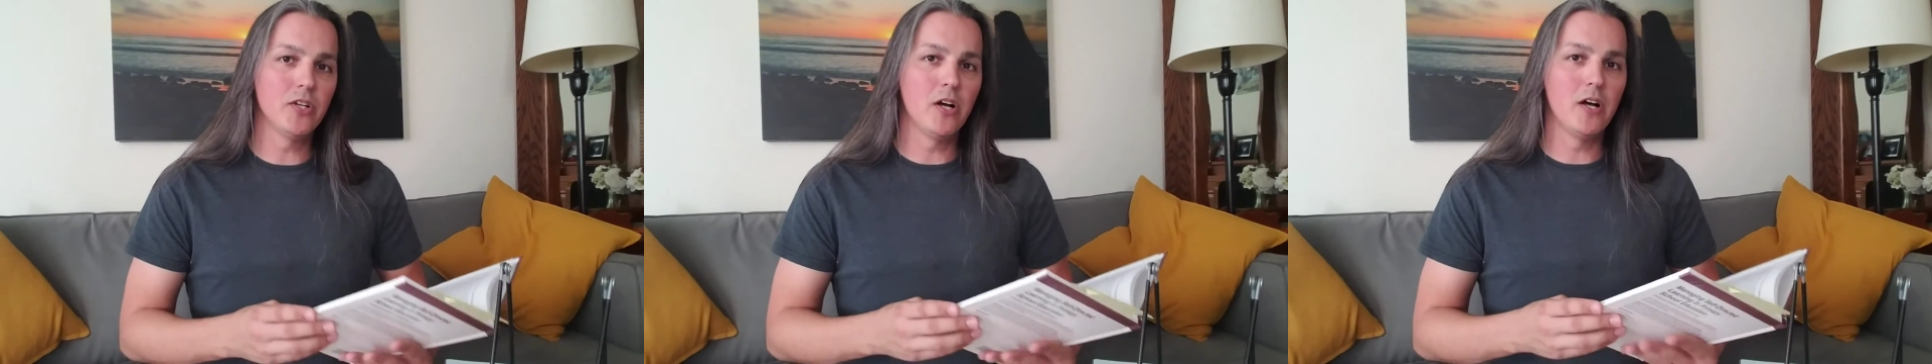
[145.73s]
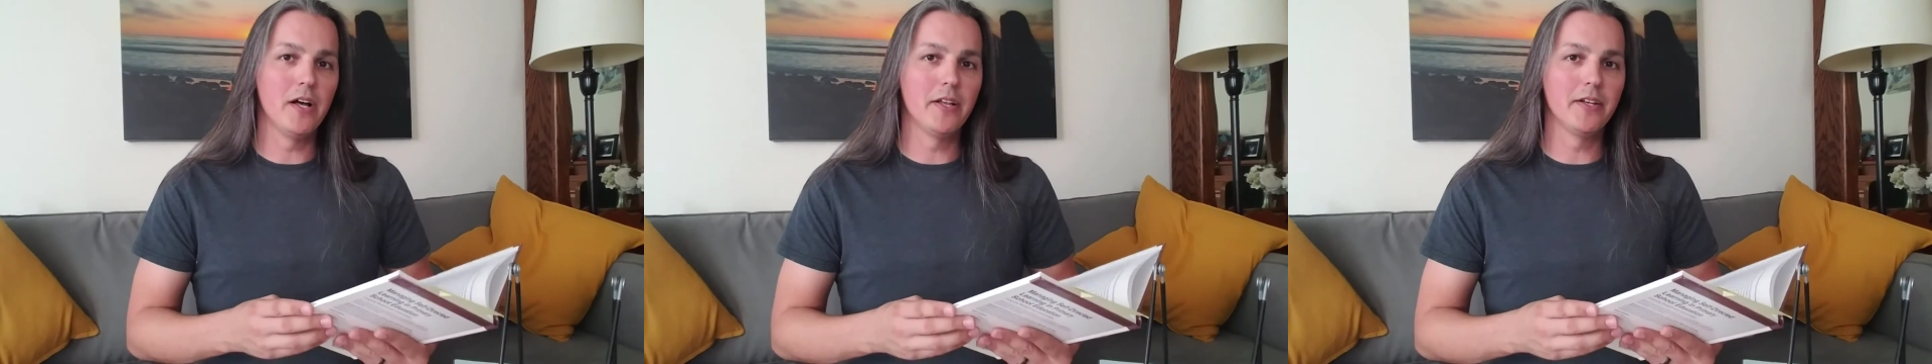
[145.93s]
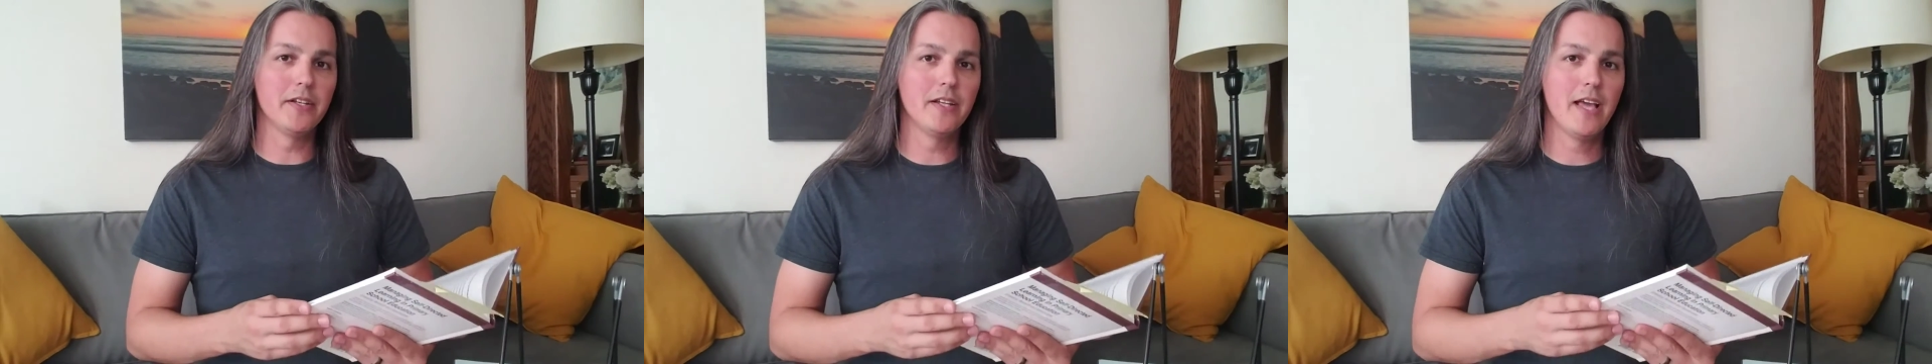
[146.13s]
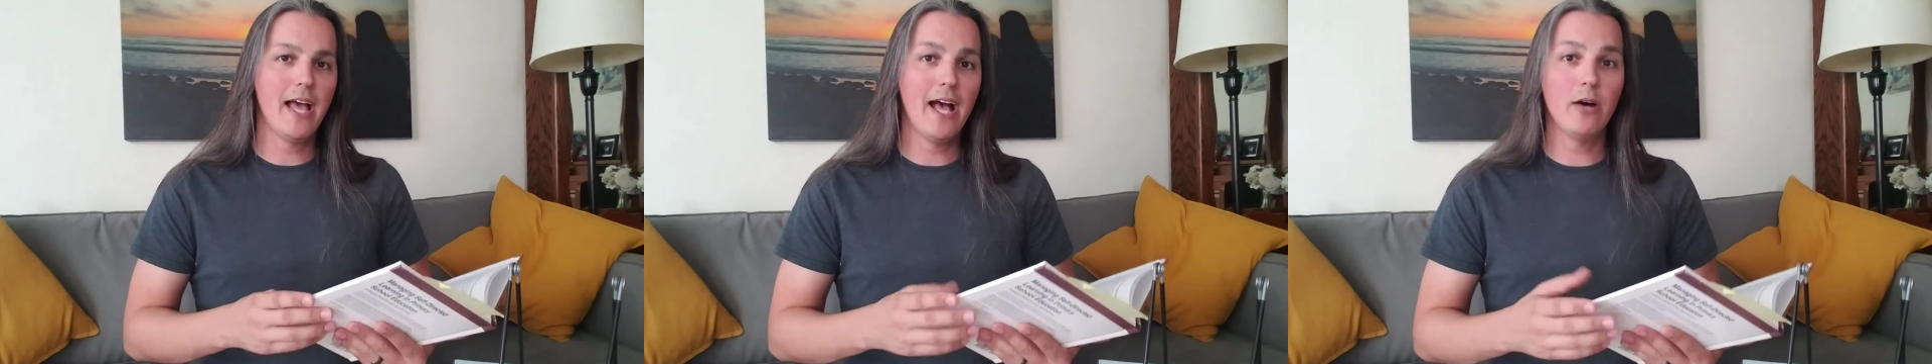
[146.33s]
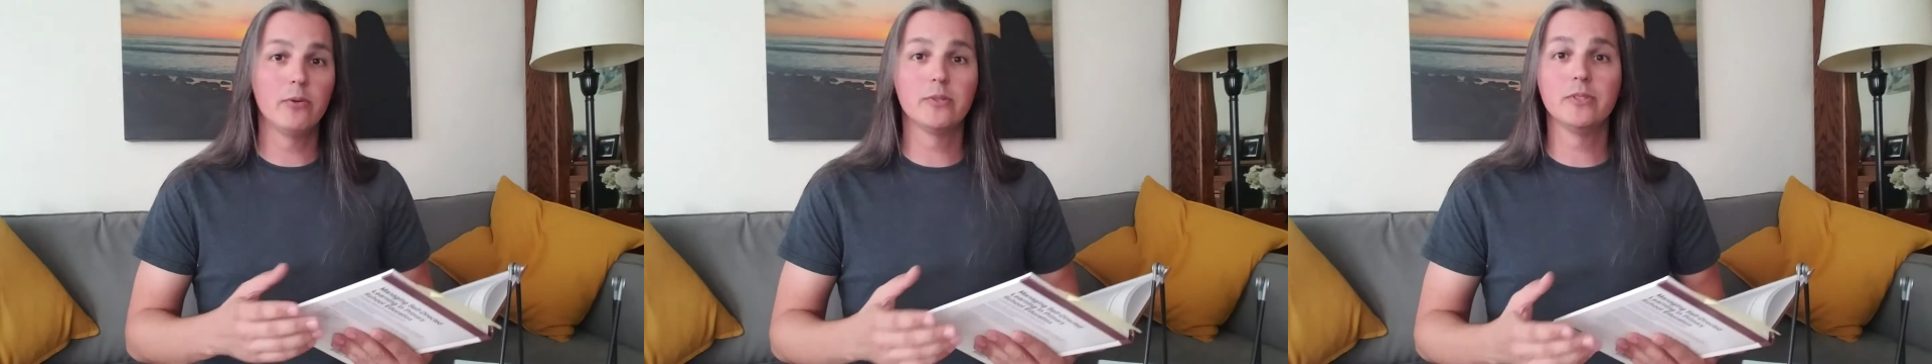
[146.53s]
on
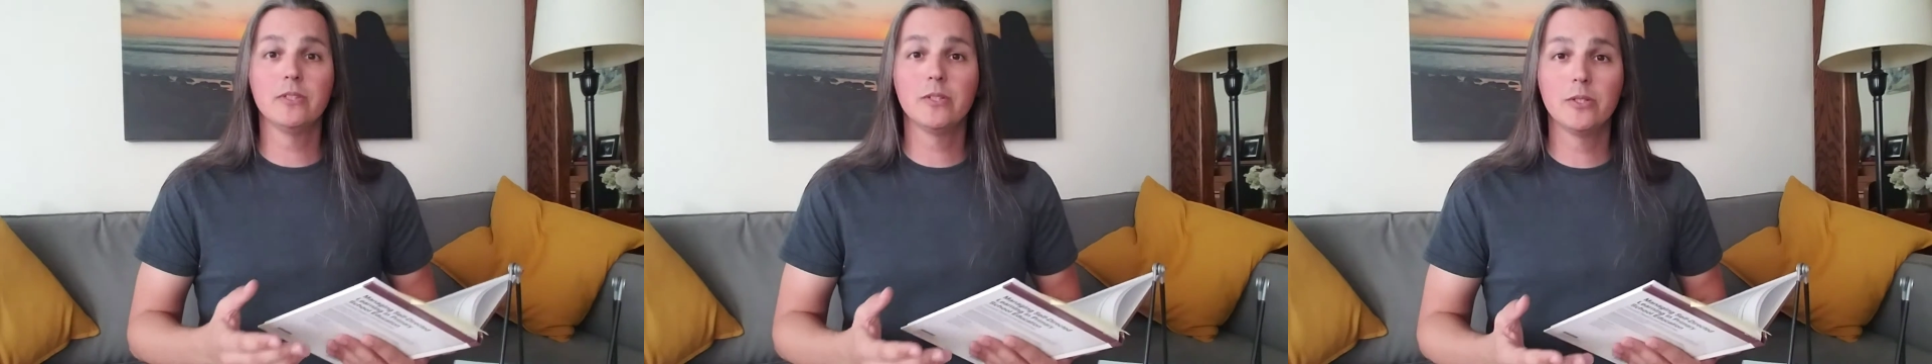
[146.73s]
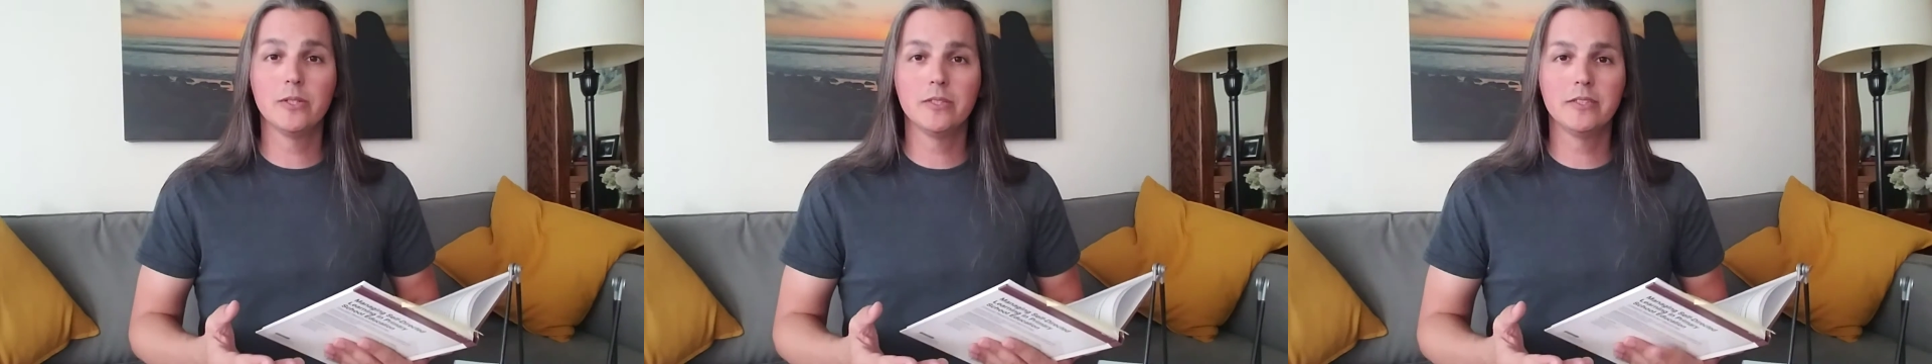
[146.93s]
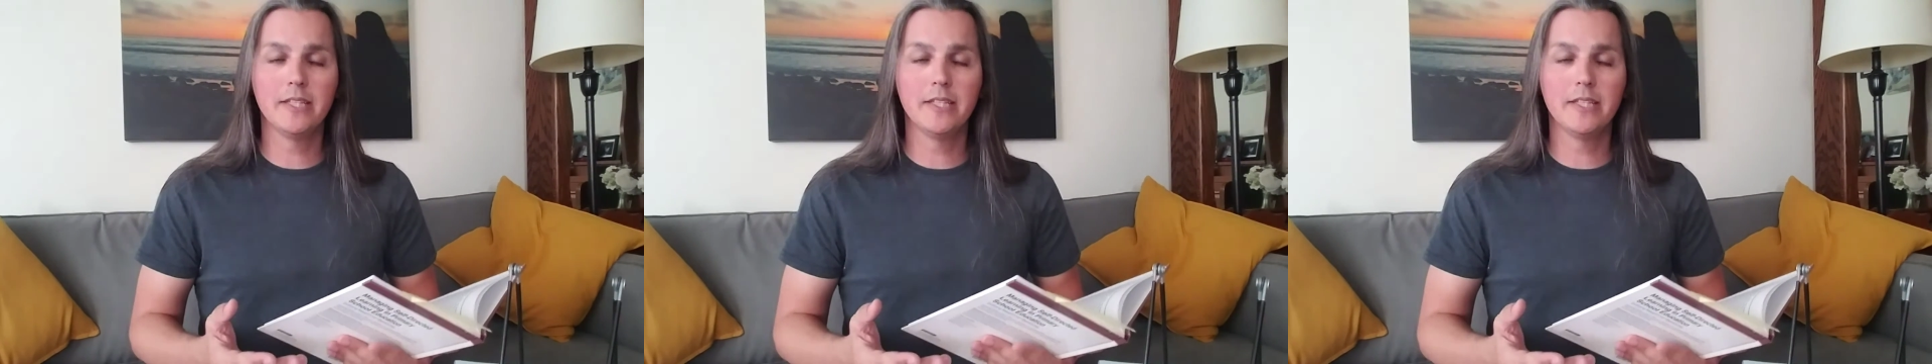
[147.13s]
how to learn.